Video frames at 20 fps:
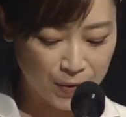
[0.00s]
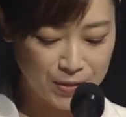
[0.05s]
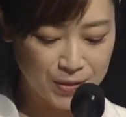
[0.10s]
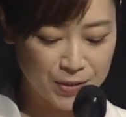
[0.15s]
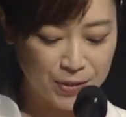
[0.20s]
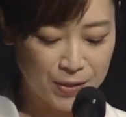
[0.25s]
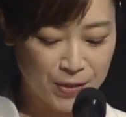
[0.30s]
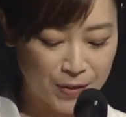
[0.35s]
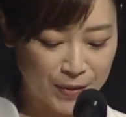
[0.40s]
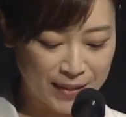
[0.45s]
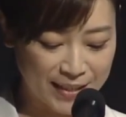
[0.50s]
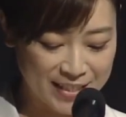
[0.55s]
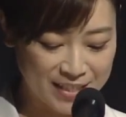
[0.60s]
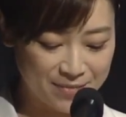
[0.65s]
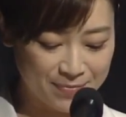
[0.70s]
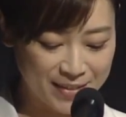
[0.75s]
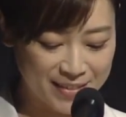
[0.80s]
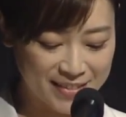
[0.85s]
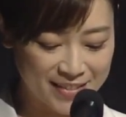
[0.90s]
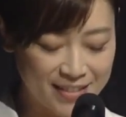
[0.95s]
That concludes this
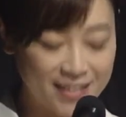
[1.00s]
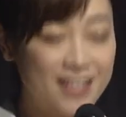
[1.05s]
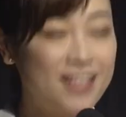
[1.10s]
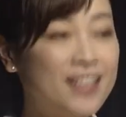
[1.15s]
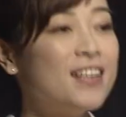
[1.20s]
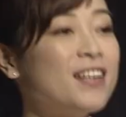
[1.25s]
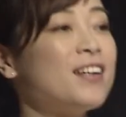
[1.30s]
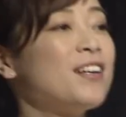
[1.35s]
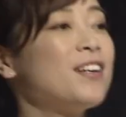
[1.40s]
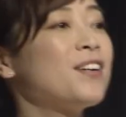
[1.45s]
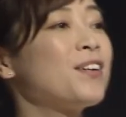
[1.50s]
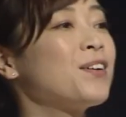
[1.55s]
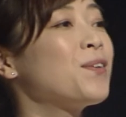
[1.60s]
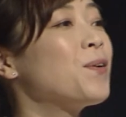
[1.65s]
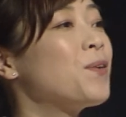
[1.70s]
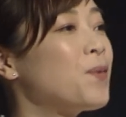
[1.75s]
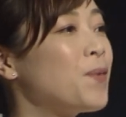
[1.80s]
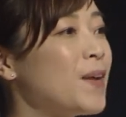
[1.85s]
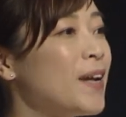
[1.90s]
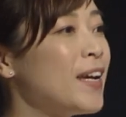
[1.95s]
morning session.
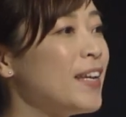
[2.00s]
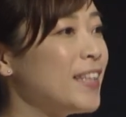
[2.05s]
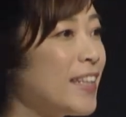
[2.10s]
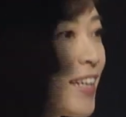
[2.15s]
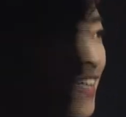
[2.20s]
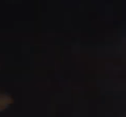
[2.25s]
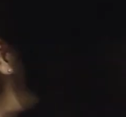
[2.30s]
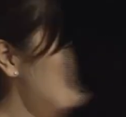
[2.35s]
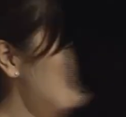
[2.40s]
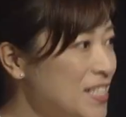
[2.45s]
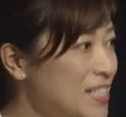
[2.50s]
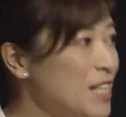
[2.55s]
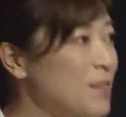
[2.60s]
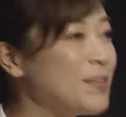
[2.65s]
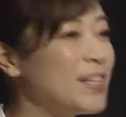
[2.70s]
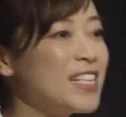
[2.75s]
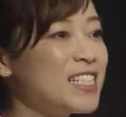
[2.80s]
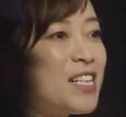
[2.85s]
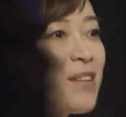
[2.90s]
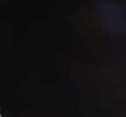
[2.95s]
The
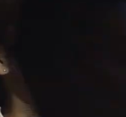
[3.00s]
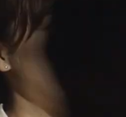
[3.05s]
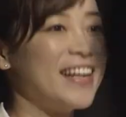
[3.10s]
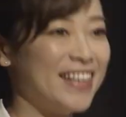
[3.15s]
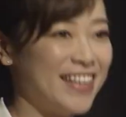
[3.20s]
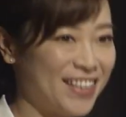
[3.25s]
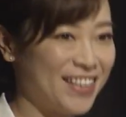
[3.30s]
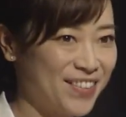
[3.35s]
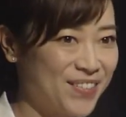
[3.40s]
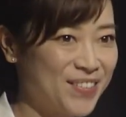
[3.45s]
presenters,